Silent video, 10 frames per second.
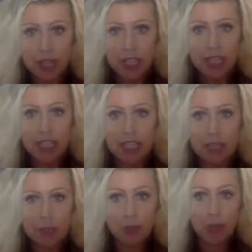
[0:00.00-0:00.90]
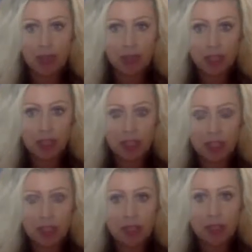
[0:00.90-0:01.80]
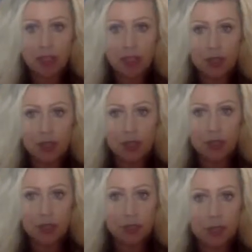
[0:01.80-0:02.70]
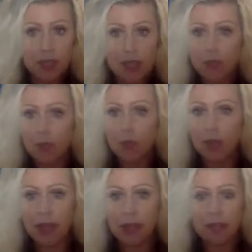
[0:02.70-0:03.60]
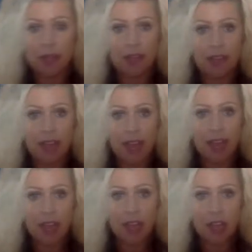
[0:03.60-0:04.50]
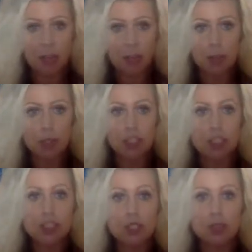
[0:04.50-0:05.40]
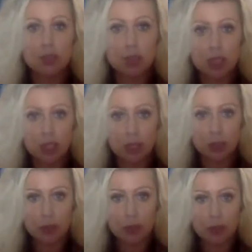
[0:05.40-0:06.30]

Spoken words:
He will be the one that pursues you,